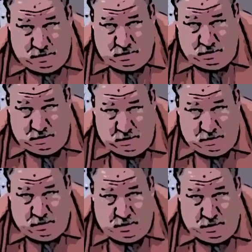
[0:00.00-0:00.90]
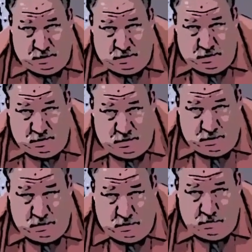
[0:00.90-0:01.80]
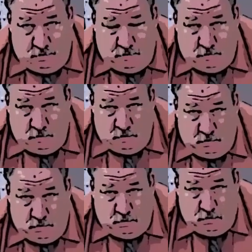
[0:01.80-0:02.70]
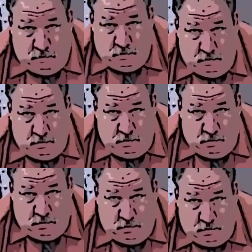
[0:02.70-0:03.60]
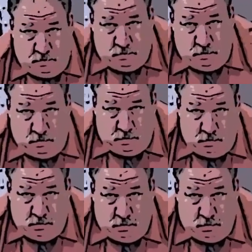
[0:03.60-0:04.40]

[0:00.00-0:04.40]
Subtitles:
Promoting you? This is Harry Higby Realty. You need to promote Harry Higby Realty.